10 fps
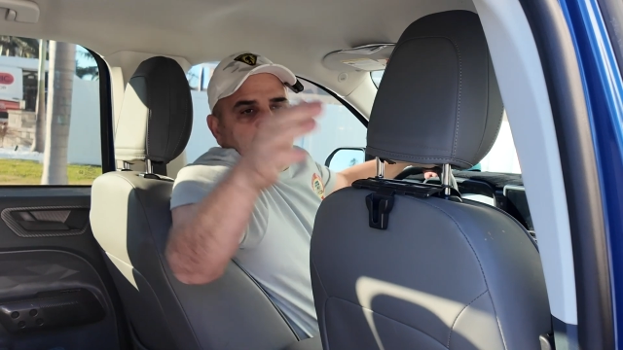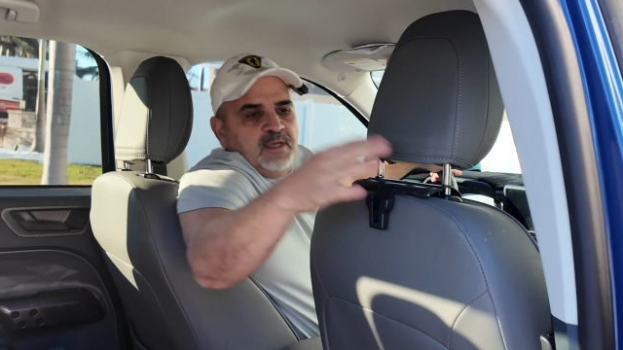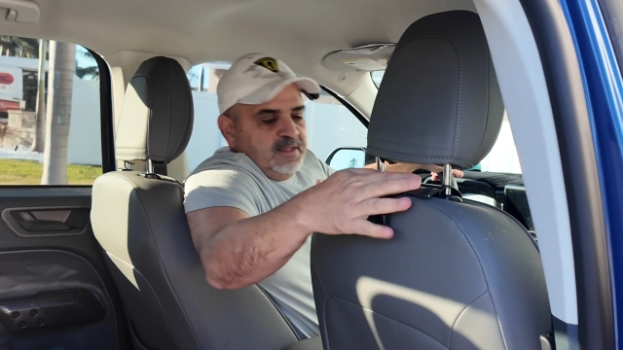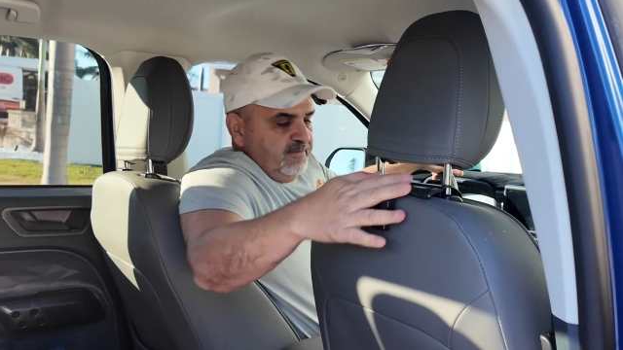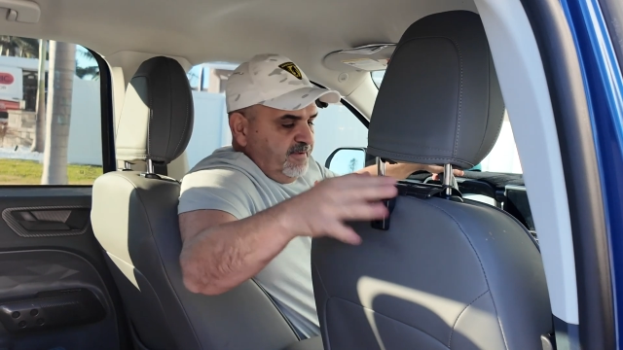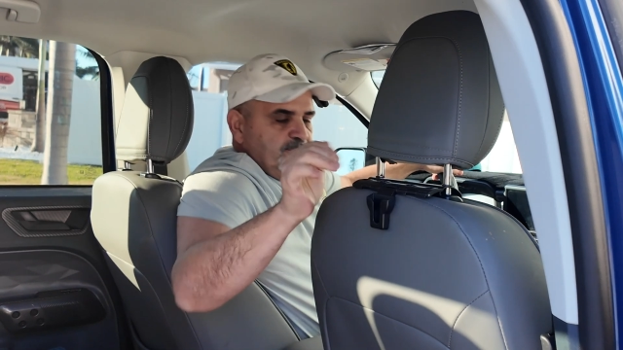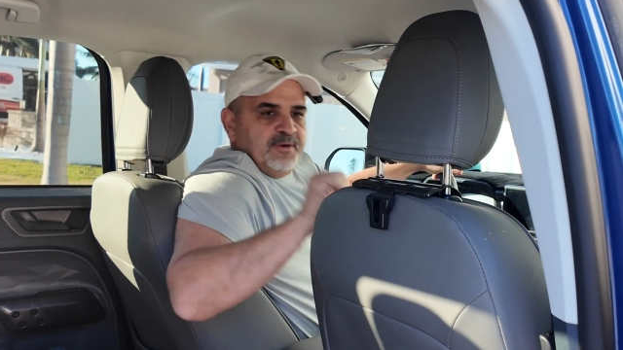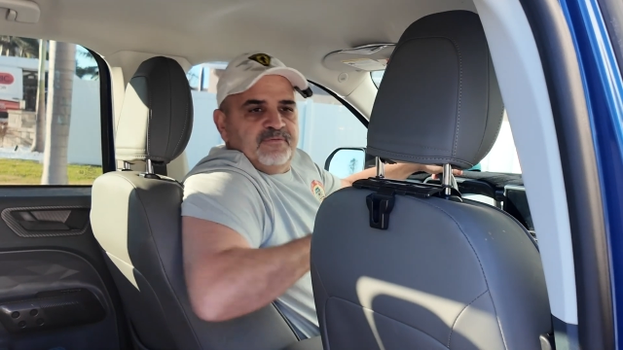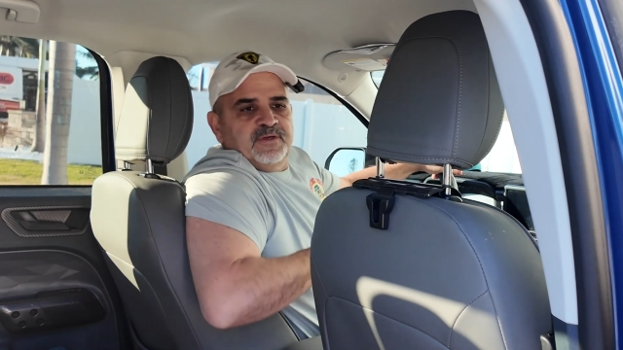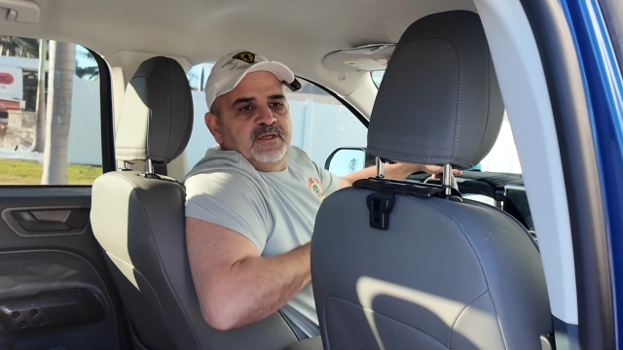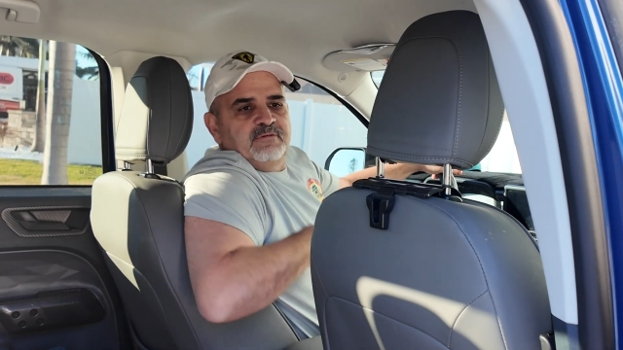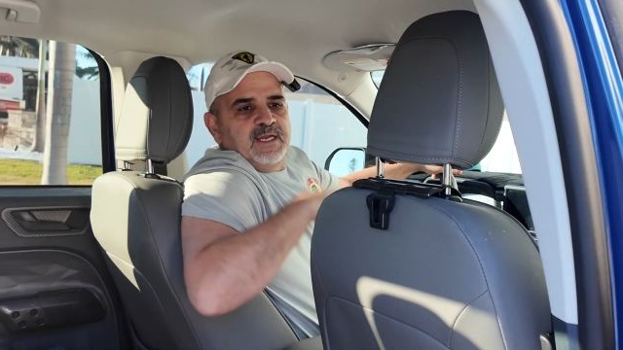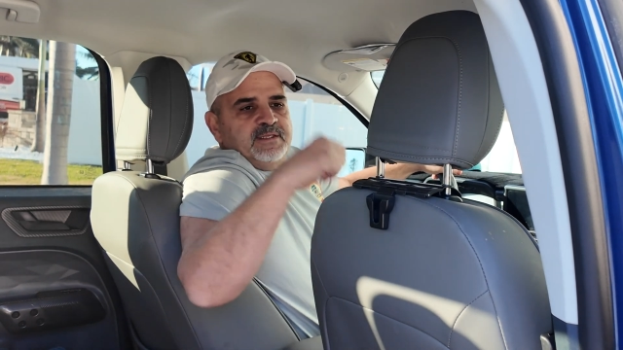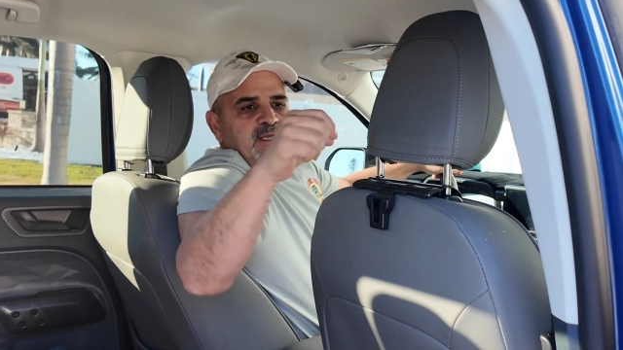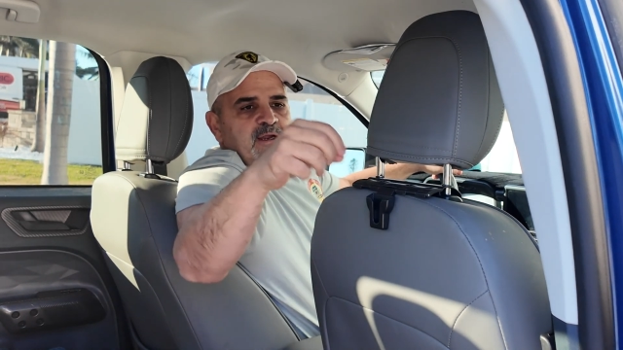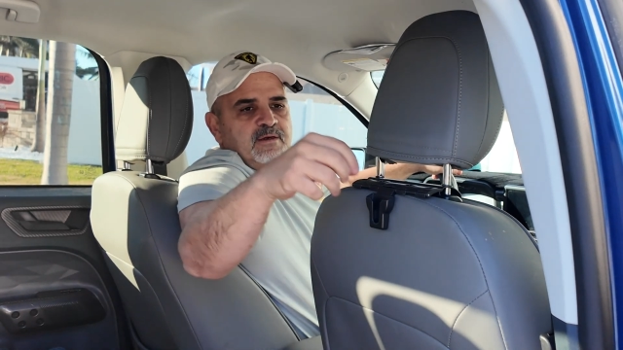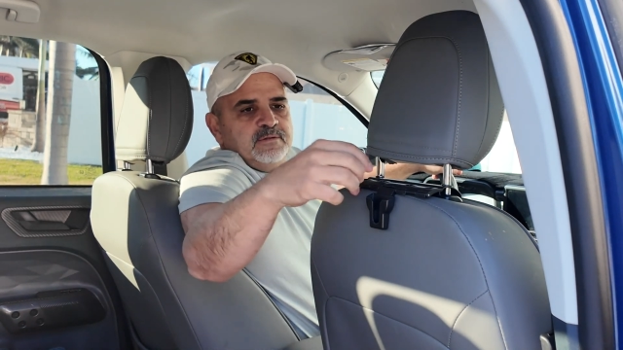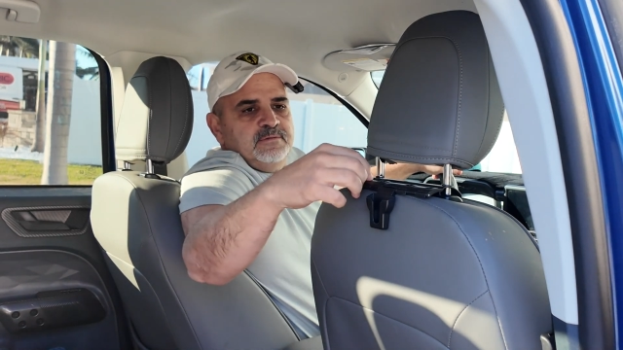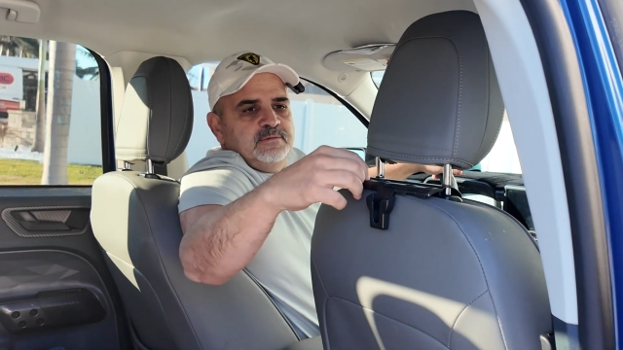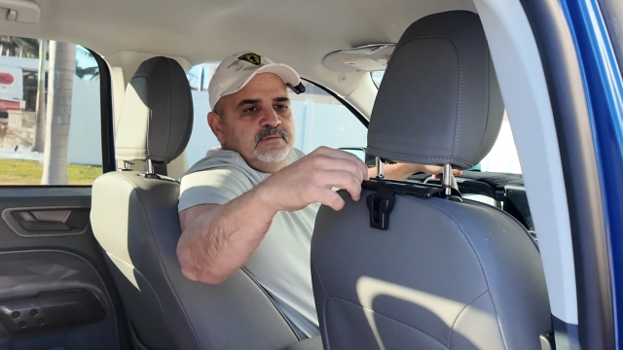And they fit perfectly right there.
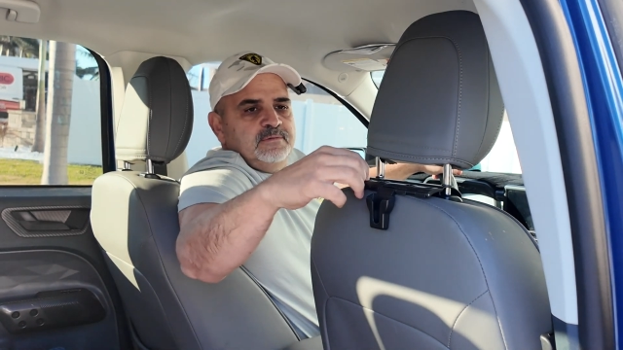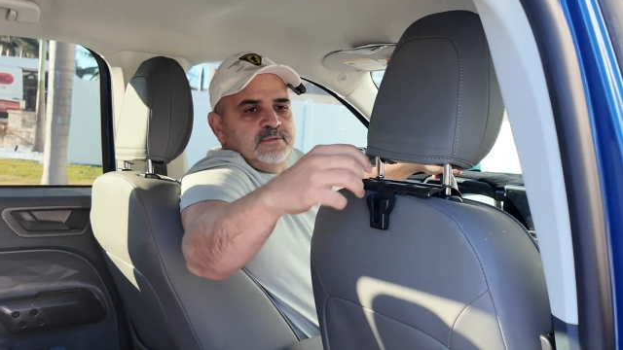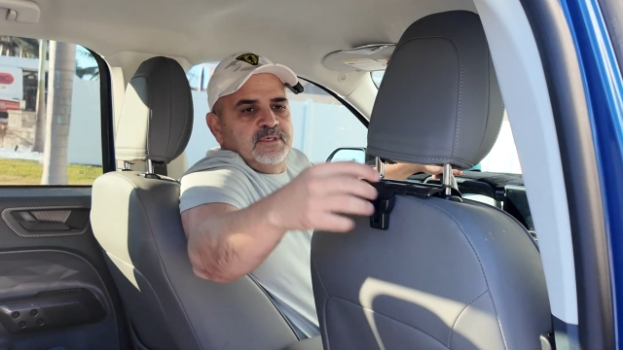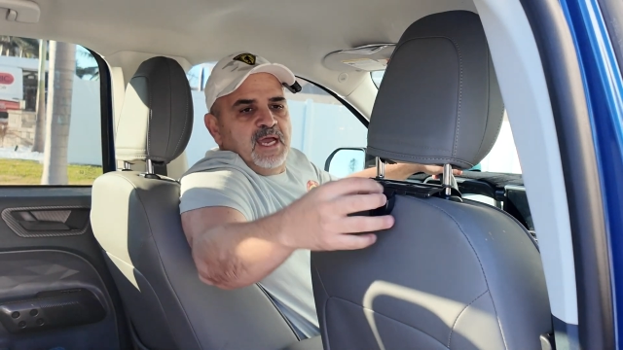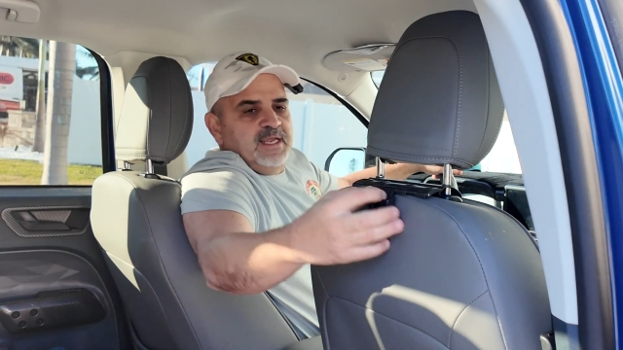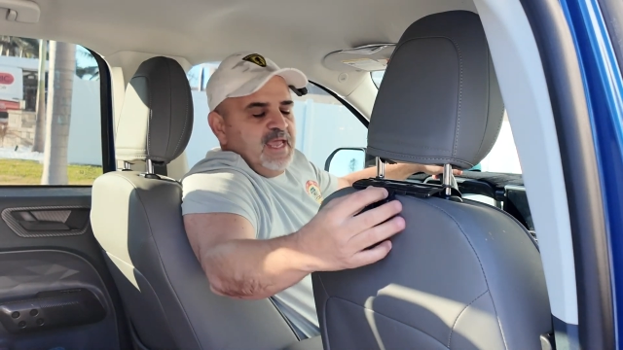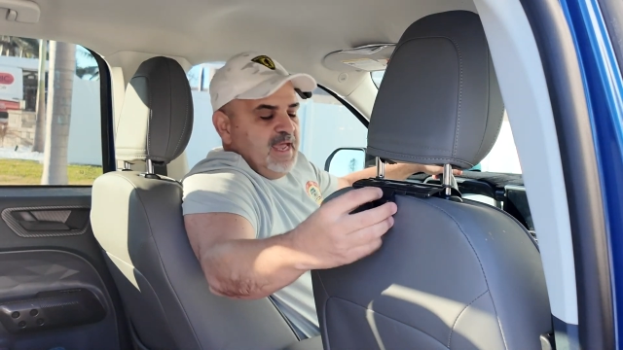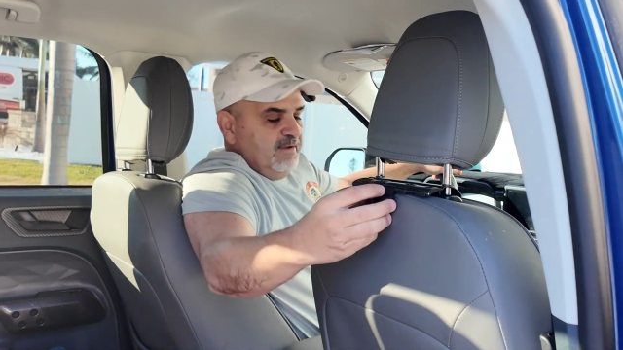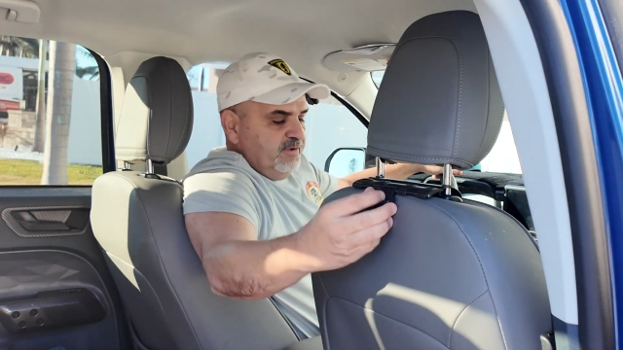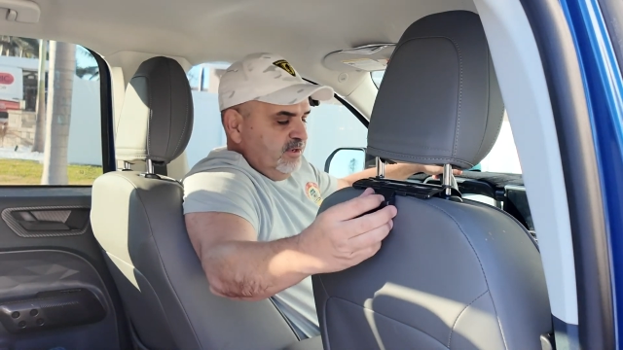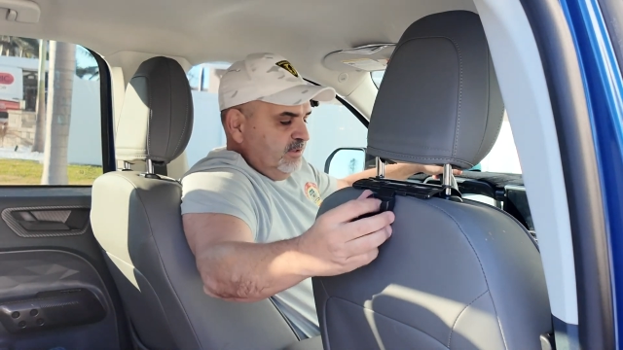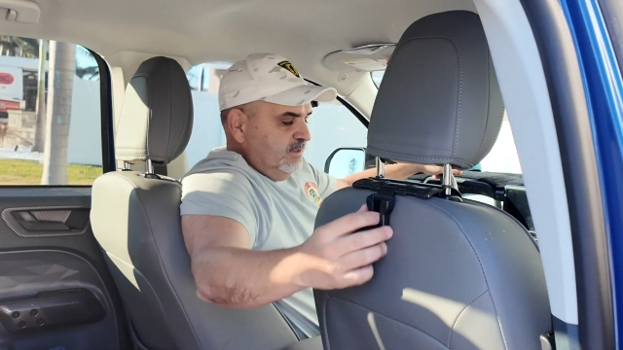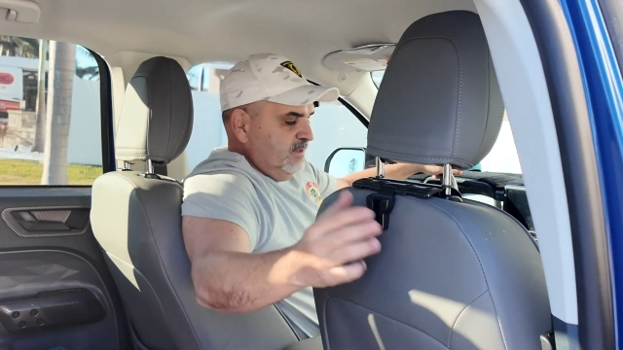So now you have your